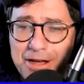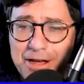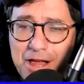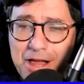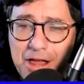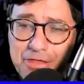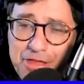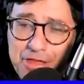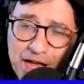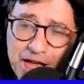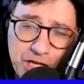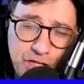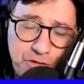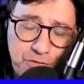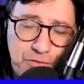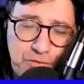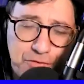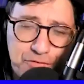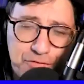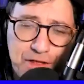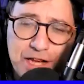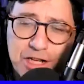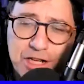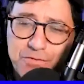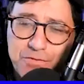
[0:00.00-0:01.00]
thanks
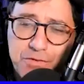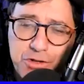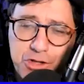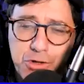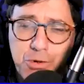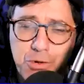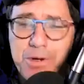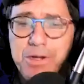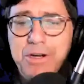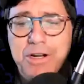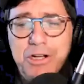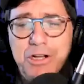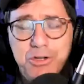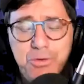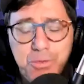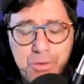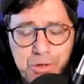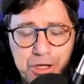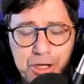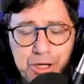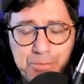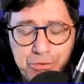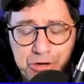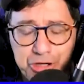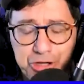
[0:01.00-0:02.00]
for joining us. I really
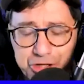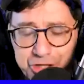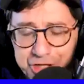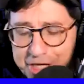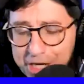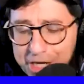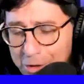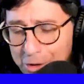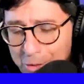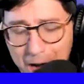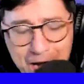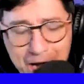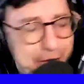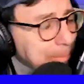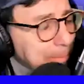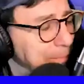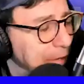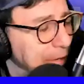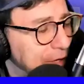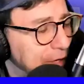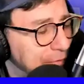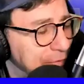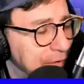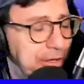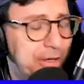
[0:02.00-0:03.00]
appreciate it. Grind and
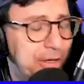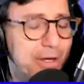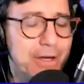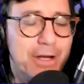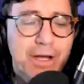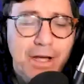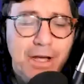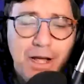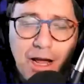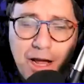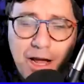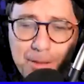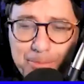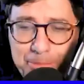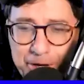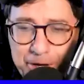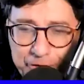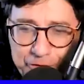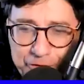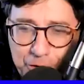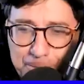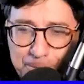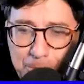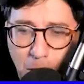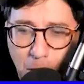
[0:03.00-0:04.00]
Pivot. Yeah.
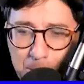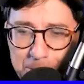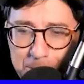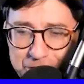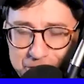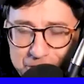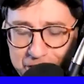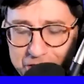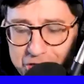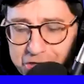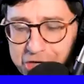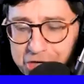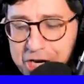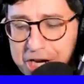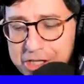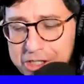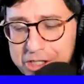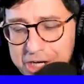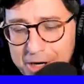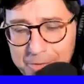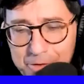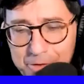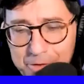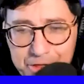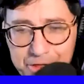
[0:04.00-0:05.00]
Pivotal moments that changed
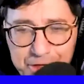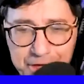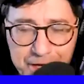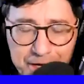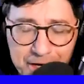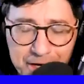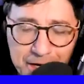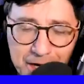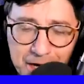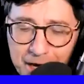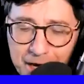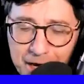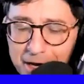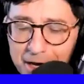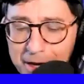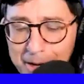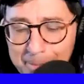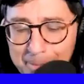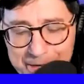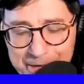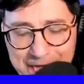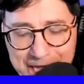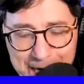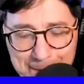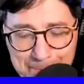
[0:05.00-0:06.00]
everything.
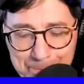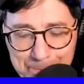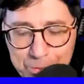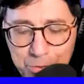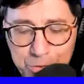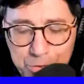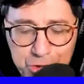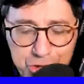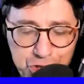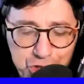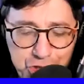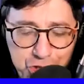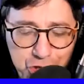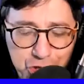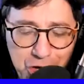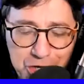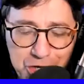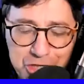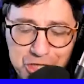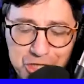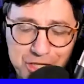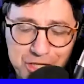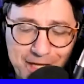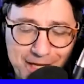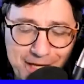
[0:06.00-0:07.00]
People
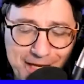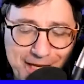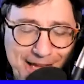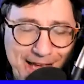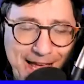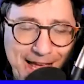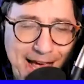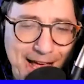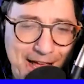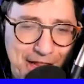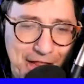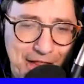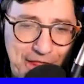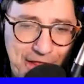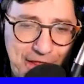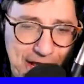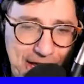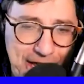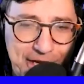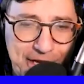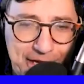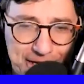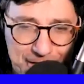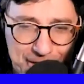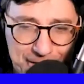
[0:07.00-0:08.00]
just get
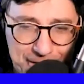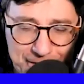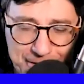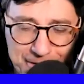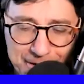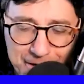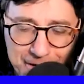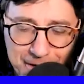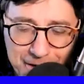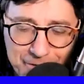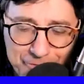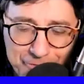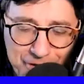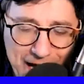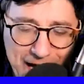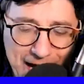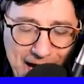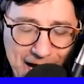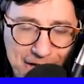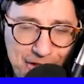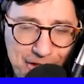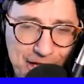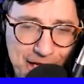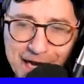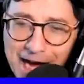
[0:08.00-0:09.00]
naked for
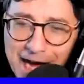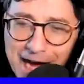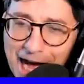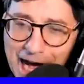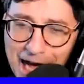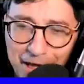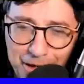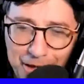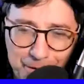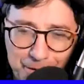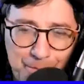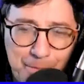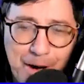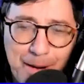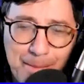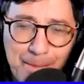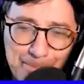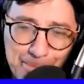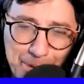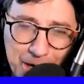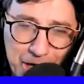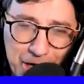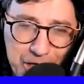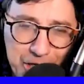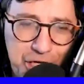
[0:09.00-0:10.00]
Andy Golub,
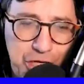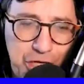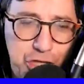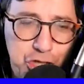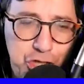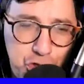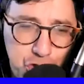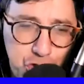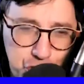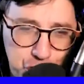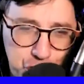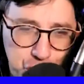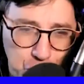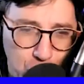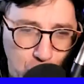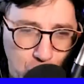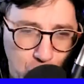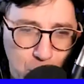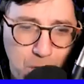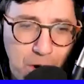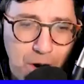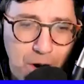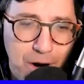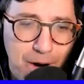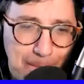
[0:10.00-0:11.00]
but it's so
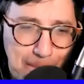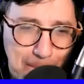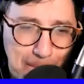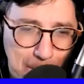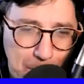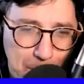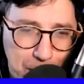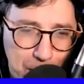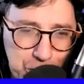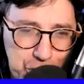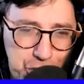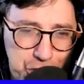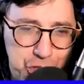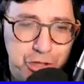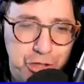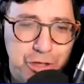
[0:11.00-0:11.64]
much